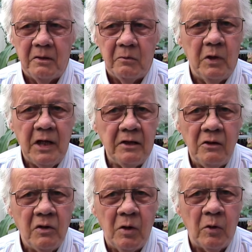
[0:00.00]
Well, they
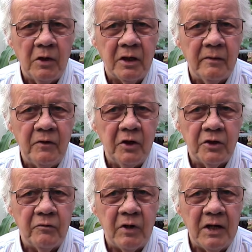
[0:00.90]
don't know what the
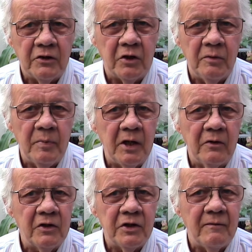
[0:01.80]
conversion rate's going to be
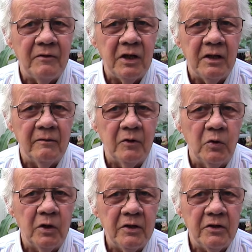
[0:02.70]
on the 17th of
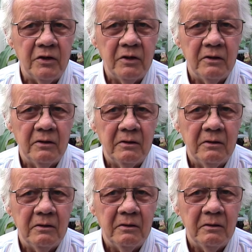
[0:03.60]
August,
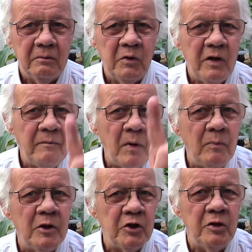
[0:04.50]
but they
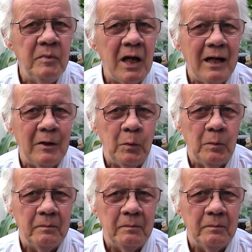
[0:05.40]
published them now.